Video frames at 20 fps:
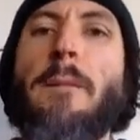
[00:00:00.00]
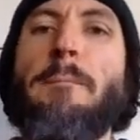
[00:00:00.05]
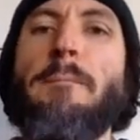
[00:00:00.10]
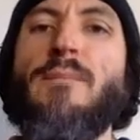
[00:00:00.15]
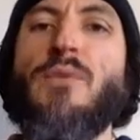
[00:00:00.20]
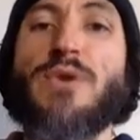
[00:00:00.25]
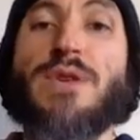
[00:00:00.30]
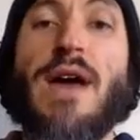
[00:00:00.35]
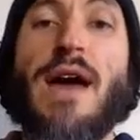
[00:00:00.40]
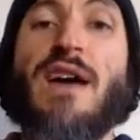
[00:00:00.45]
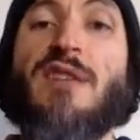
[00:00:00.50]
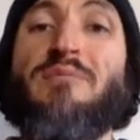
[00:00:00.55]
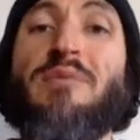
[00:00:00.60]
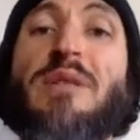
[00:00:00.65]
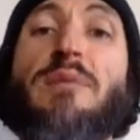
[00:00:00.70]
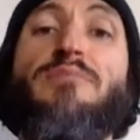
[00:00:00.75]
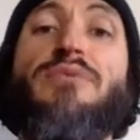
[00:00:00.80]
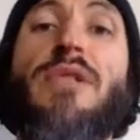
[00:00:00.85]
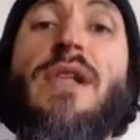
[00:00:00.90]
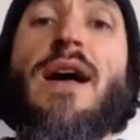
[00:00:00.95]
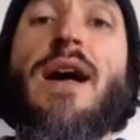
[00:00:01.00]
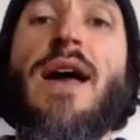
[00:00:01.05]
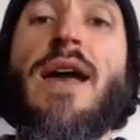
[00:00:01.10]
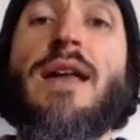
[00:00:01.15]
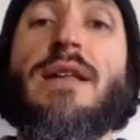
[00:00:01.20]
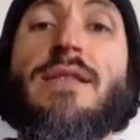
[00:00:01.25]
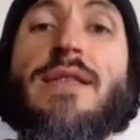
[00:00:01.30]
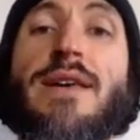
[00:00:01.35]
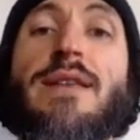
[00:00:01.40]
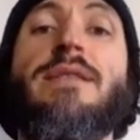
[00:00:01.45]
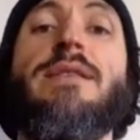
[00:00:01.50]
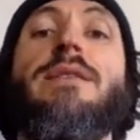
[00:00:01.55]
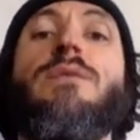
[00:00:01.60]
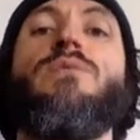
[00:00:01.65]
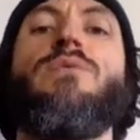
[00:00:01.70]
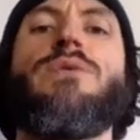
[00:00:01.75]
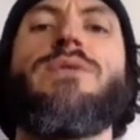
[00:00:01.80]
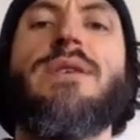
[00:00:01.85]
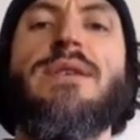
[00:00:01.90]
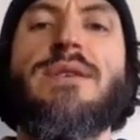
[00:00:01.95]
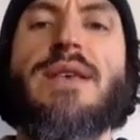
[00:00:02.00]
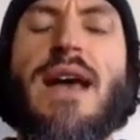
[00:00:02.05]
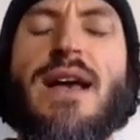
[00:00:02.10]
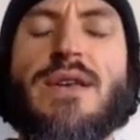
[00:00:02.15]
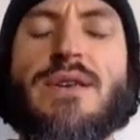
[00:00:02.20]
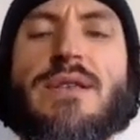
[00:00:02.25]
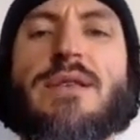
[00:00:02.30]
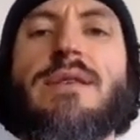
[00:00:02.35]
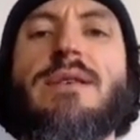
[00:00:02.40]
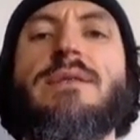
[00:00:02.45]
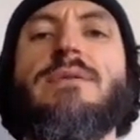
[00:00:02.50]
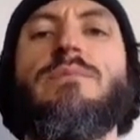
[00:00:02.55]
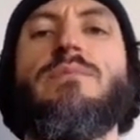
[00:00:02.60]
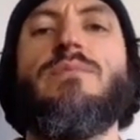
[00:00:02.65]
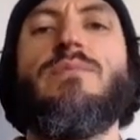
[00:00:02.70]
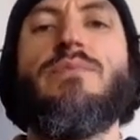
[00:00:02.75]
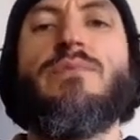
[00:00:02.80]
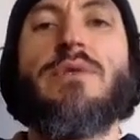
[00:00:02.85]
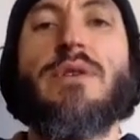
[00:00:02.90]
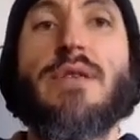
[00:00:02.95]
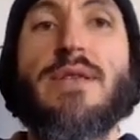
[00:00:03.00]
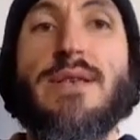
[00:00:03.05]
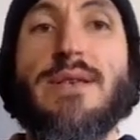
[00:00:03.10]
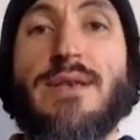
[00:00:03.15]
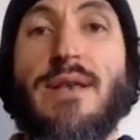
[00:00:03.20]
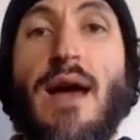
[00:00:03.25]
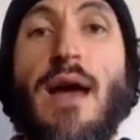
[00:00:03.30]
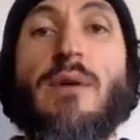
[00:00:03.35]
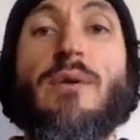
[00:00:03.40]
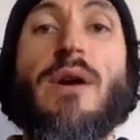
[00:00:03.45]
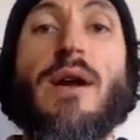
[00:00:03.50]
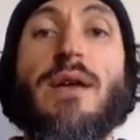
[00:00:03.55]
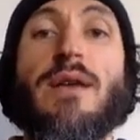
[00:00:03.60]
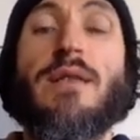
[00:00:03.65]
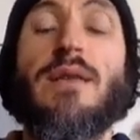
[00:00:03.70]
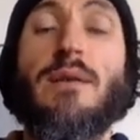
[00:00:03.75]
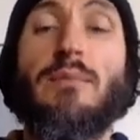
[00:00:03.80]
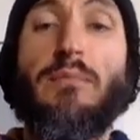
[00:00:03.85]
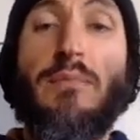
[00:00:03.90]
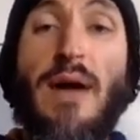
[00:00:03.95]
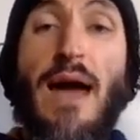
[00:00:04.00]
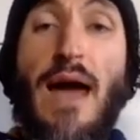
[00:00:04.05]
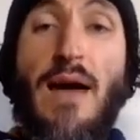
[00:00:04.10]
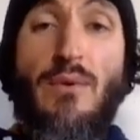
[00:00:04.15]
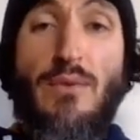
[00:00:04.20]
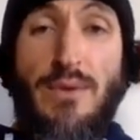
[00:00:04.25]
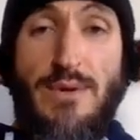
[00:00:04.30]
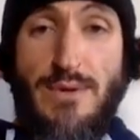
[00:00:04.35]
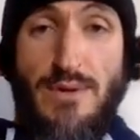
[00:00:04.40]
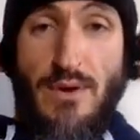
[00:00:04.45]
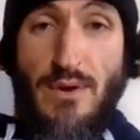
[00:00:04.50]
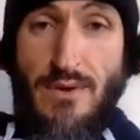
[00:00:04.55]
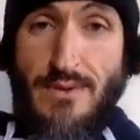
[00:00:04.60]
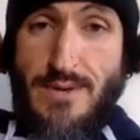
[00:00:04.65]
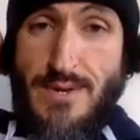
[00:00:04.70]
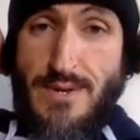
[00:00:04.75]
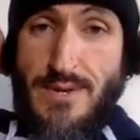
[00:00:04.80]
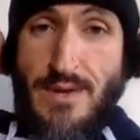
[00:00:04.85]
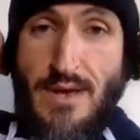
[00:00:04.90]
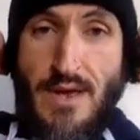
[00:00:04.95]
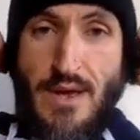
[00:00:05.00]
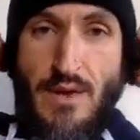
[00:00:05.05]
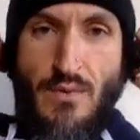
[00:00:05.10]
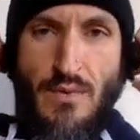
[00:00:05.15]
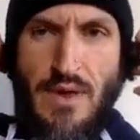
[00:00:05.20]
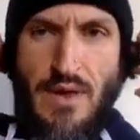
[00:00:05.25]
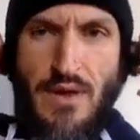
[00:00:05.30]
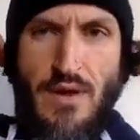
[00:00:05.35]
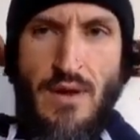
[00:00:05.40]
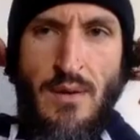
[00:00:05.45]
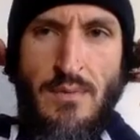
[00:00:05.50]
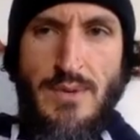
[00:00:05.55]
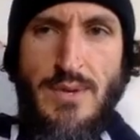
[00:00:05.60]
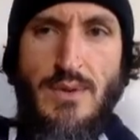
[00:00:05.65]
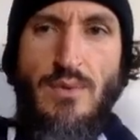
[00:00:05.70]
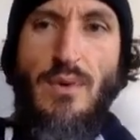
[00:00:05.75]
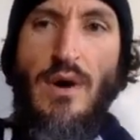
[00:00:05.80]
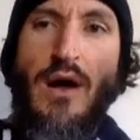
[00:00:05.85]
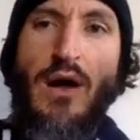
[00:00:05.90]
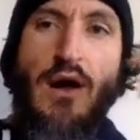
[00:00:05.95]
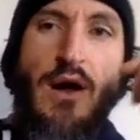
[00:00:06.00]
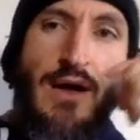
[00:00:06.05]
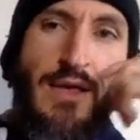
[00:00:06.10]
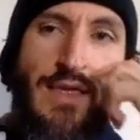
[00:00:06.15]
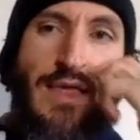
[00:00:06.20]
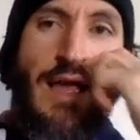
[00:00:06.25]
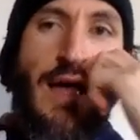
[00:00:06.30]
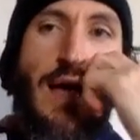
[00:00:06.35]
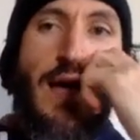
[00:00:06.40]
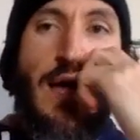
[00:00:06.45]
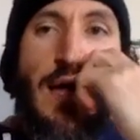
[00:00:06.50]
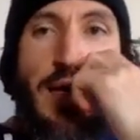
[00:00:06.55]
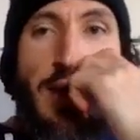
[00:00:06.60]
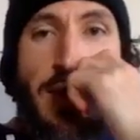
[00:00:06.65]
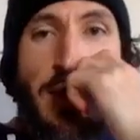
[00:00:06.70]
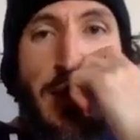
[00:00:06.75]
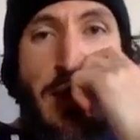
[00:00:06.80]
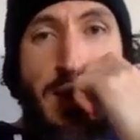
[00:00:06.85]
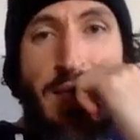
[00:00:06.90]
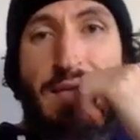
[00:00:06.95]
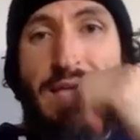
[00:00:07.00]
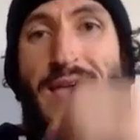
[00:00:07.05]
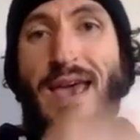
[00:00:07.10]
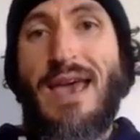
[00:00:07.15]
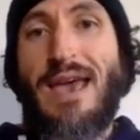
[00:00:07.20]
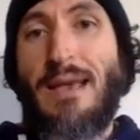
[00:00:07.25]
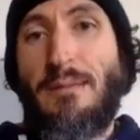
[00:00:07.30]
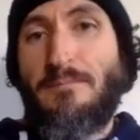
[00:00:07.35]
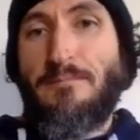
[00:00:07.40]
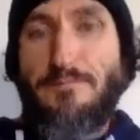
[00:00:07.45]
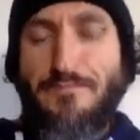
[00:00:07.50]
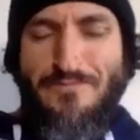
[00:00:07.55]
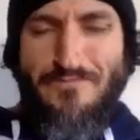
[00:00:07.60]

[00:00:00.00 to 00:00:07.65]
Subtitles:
which I have been applying lately, which has actually really skyrocketed my results when it comes to online game.